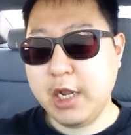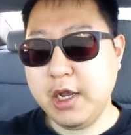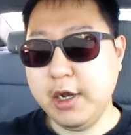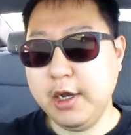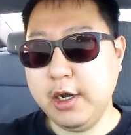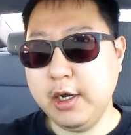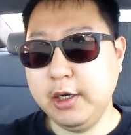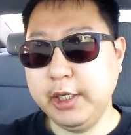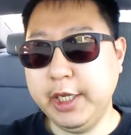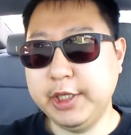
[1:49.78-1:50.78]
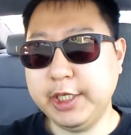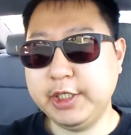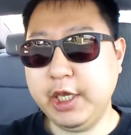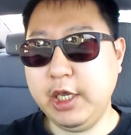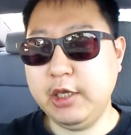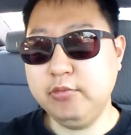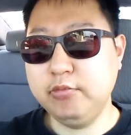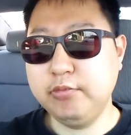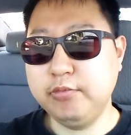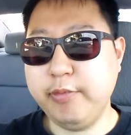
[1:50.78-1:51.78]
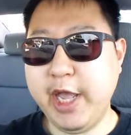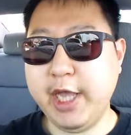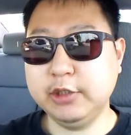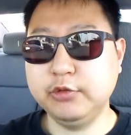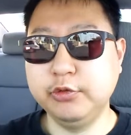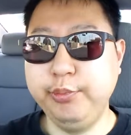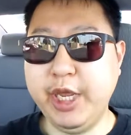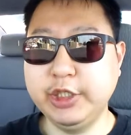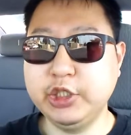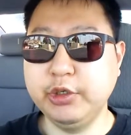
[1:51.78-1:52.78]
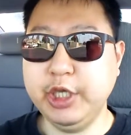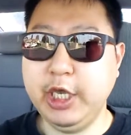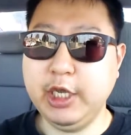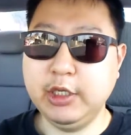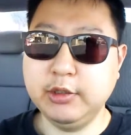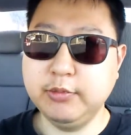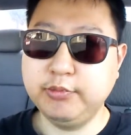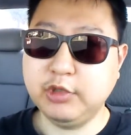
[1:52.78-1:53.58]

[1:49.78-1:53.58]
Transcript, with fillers: uh, and I came back to benching again